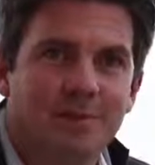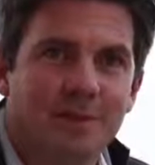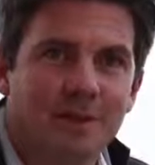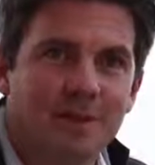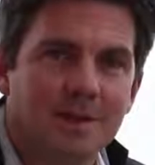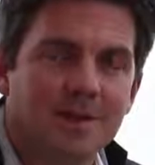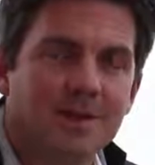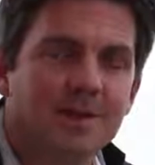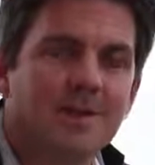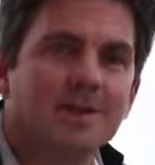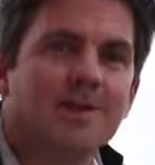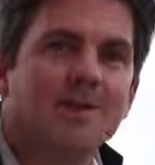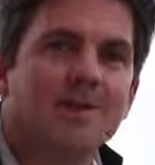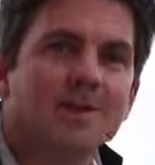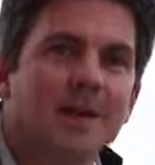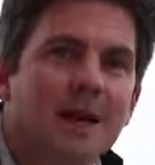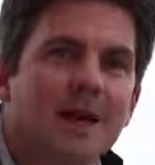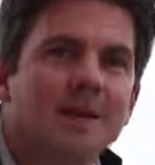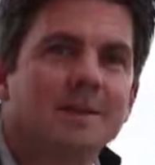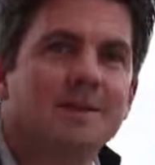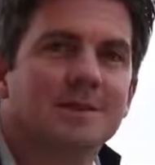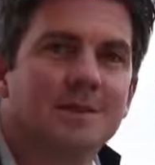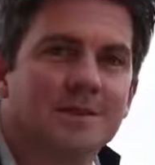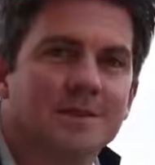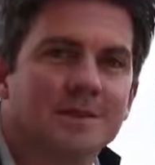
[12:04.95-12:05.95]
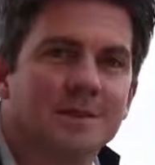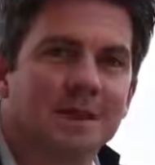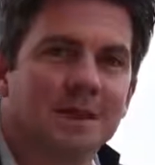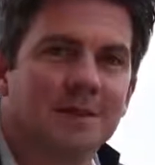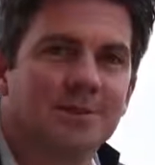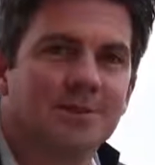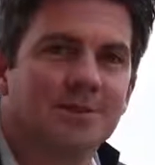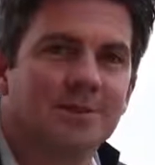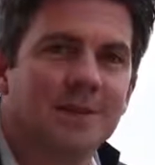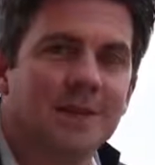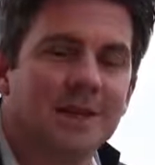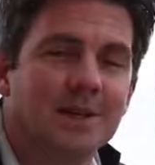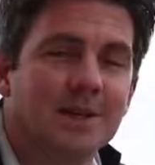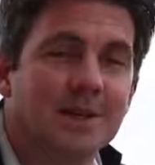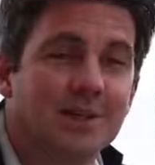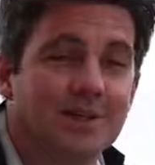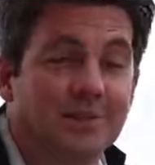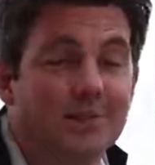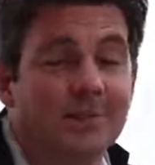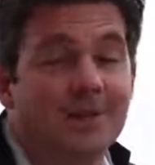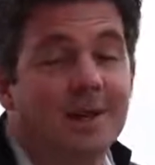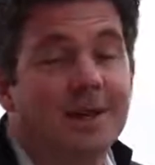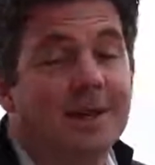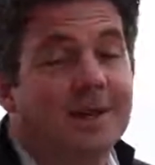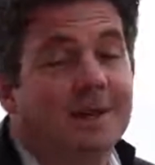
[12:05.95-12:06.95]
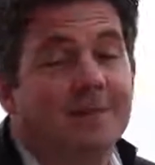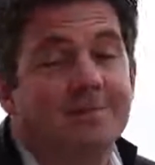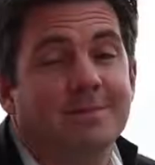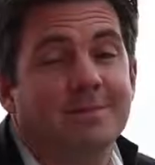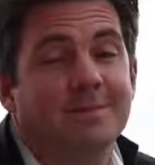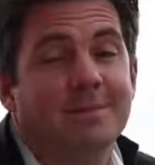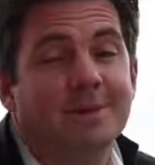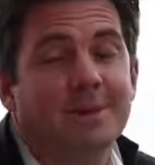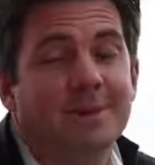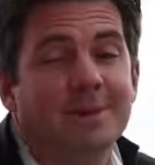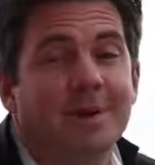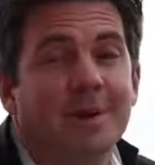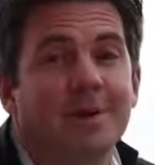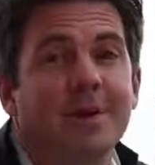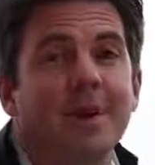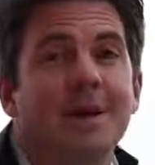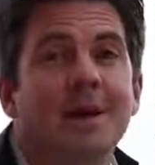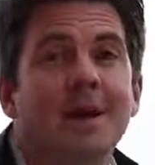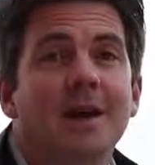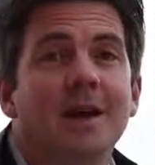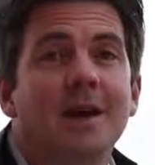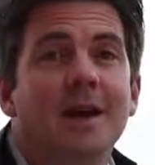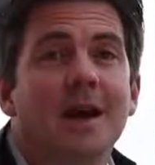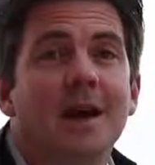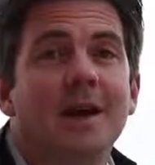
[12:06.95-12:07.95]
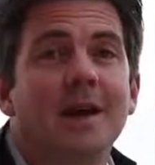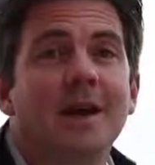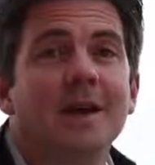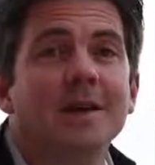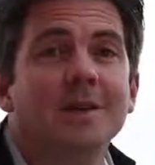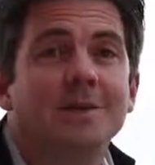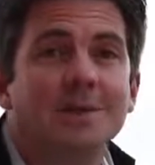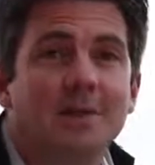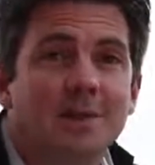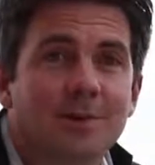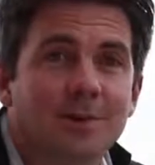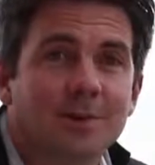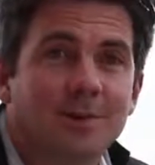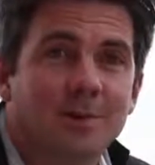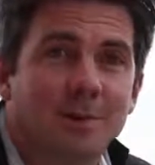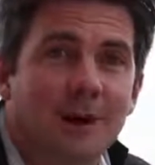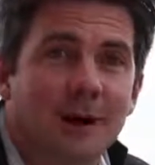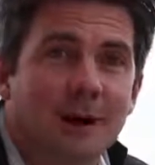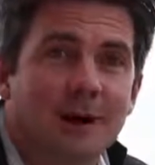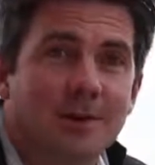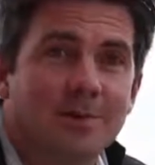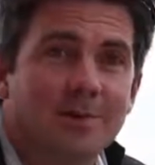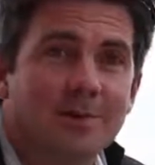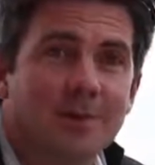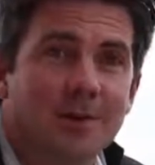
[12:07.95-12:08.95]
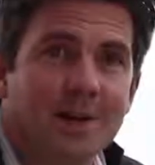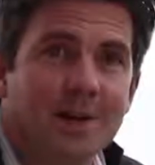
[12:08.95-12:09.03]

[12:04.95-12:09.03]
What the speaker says: because that's really, you know, an integral part of